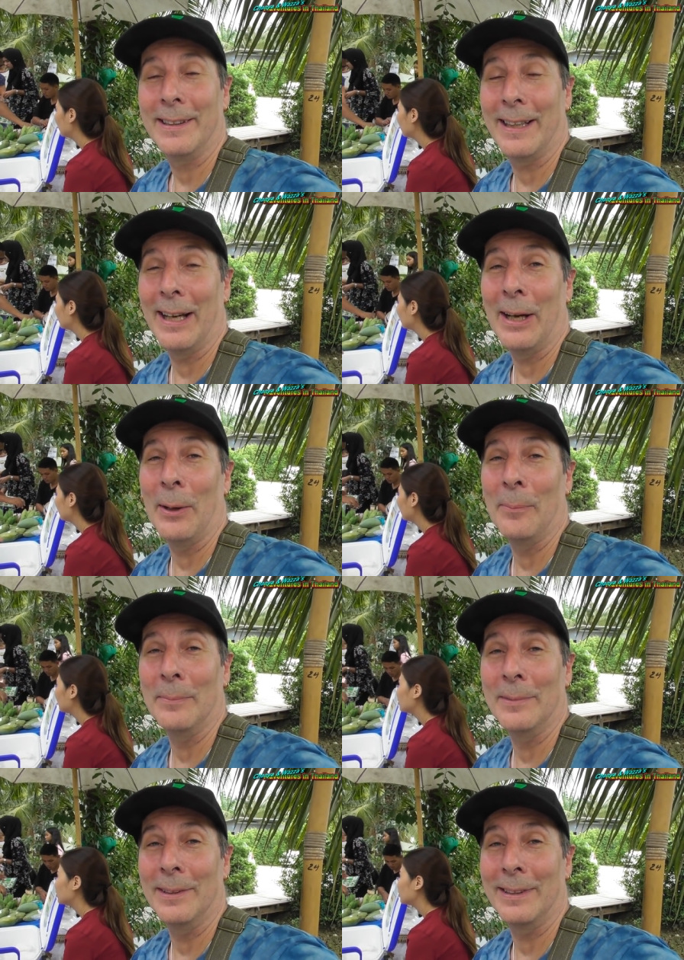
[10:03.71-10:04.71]

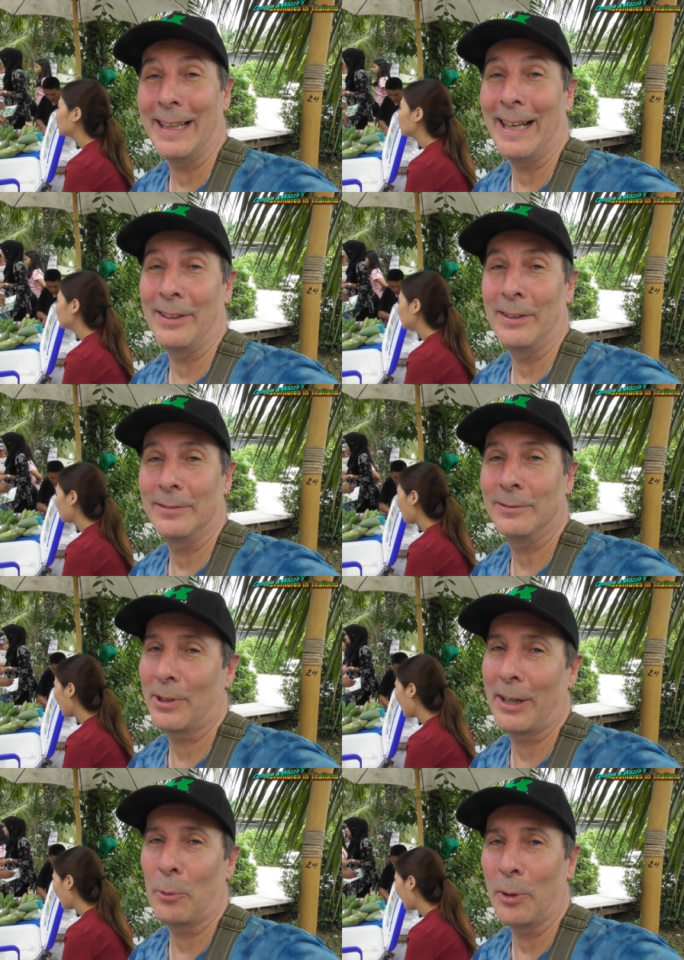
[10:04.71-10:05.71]
Um, again,
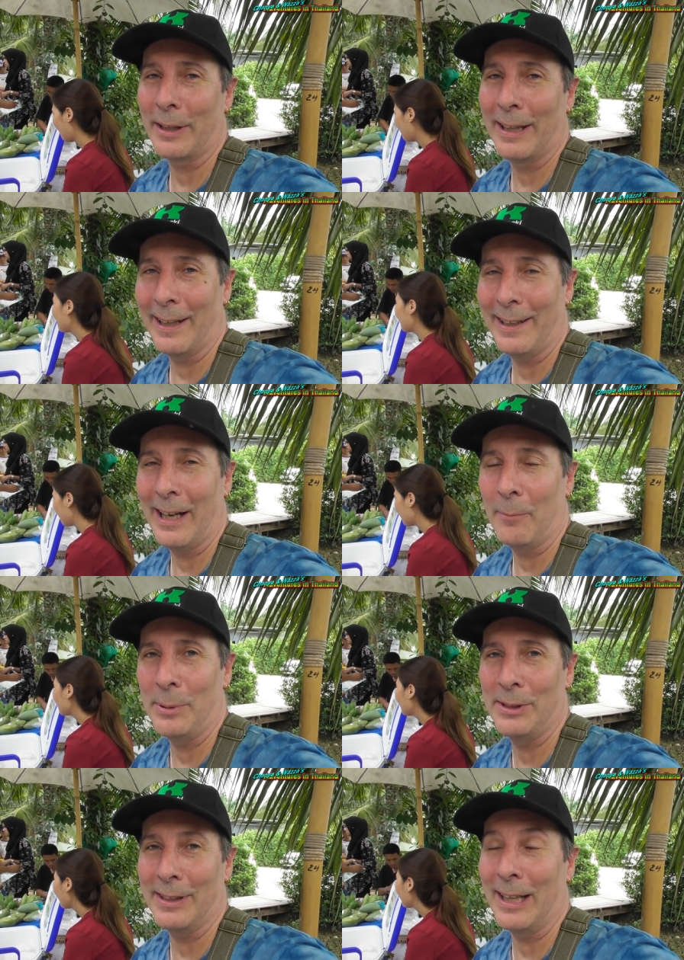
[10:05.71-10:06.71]
trying to work out how
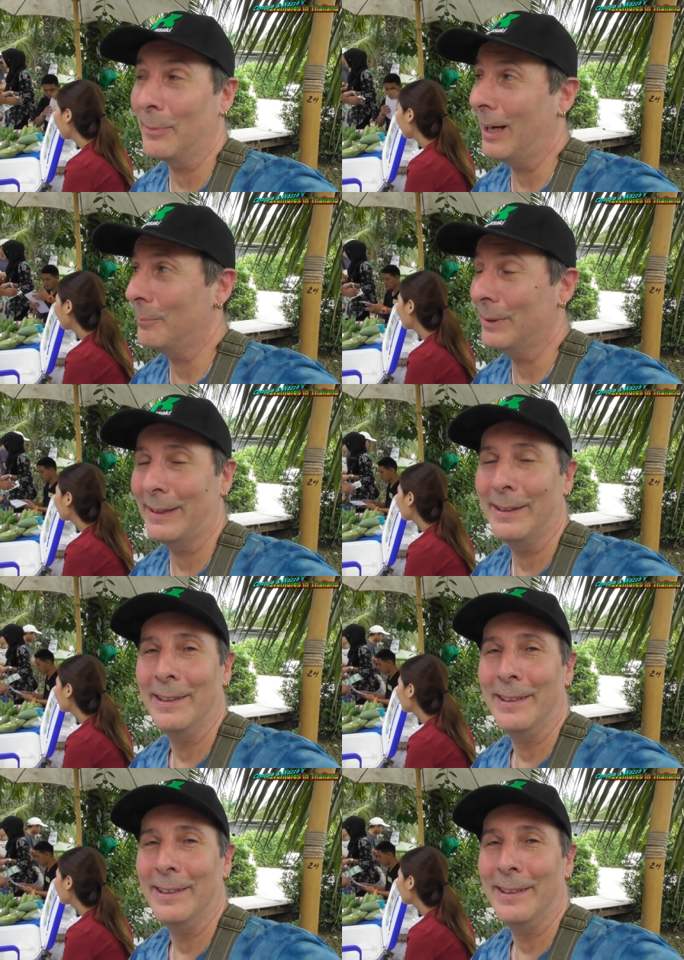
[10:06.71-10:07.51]
busy they might be.